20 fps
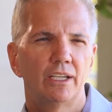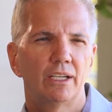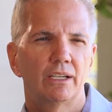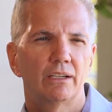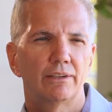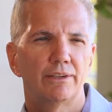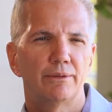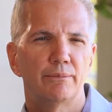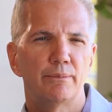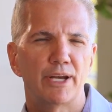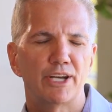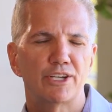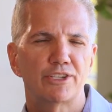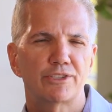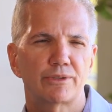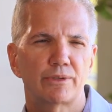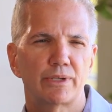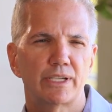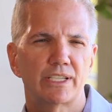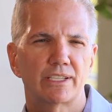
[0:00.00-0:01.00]
And the
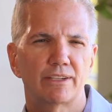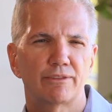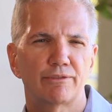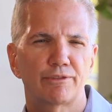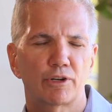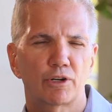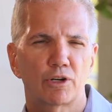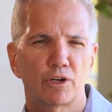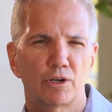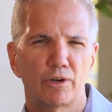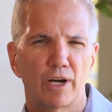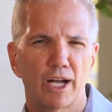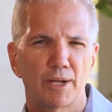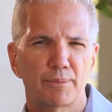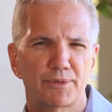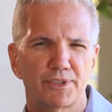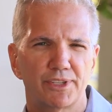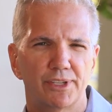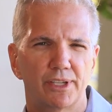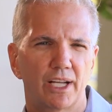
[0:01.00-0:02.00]
major reason for
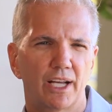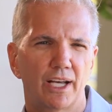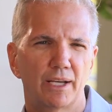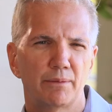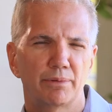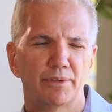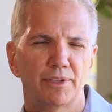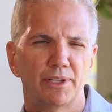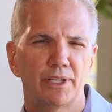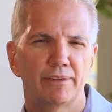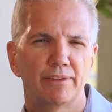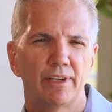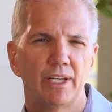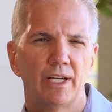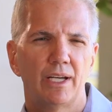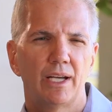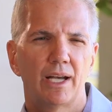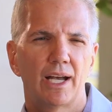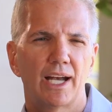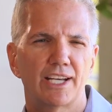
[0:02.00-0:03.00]
corruption, I believe,
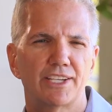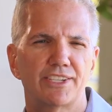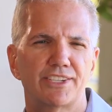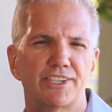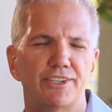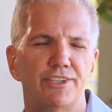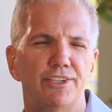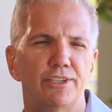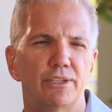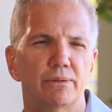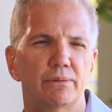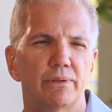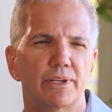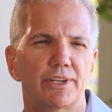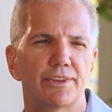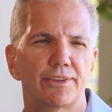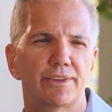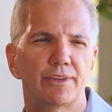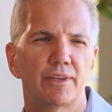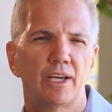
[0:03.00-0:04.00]
has to do
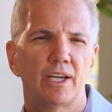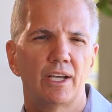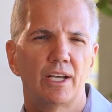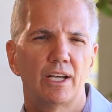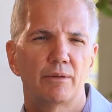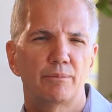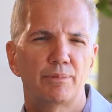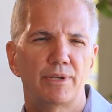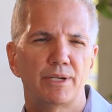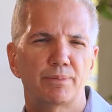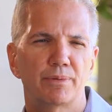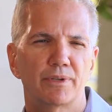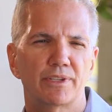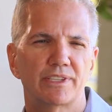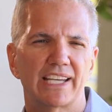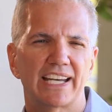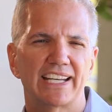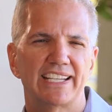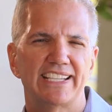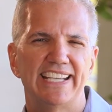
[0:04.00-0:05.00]
with
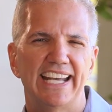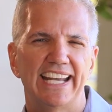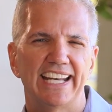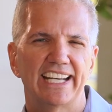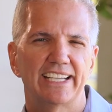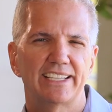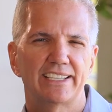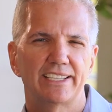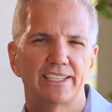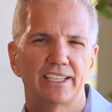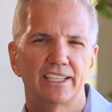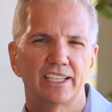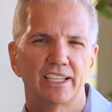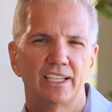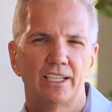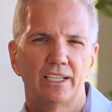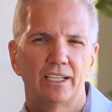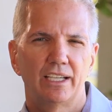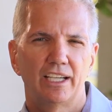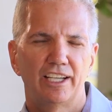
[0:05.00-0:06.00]
people's identity
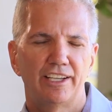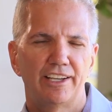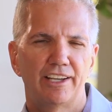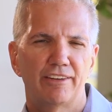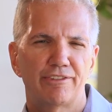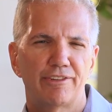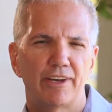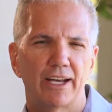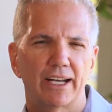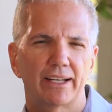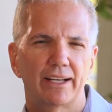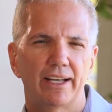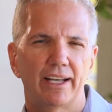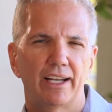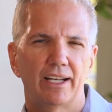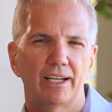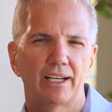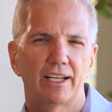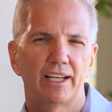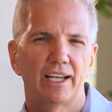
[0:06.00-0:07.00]
and the fact
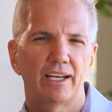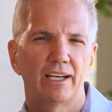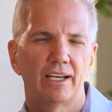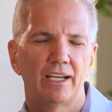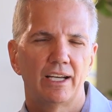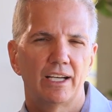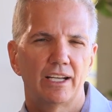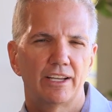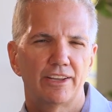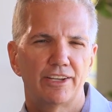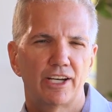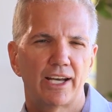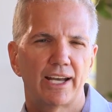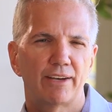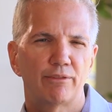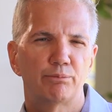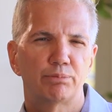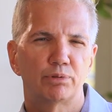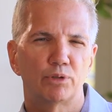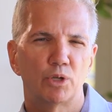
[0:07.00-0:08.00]
that they
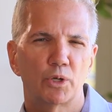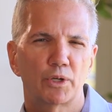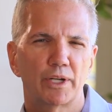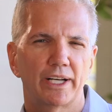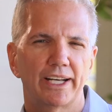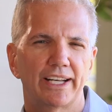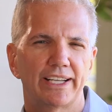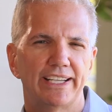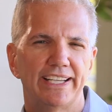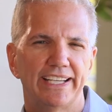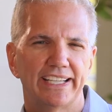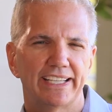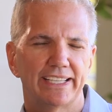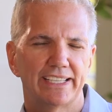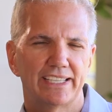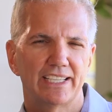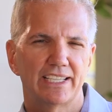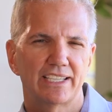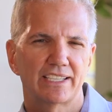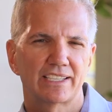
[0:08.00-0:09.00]
have broken
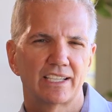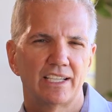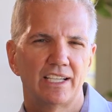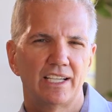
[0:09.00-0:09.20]
identities.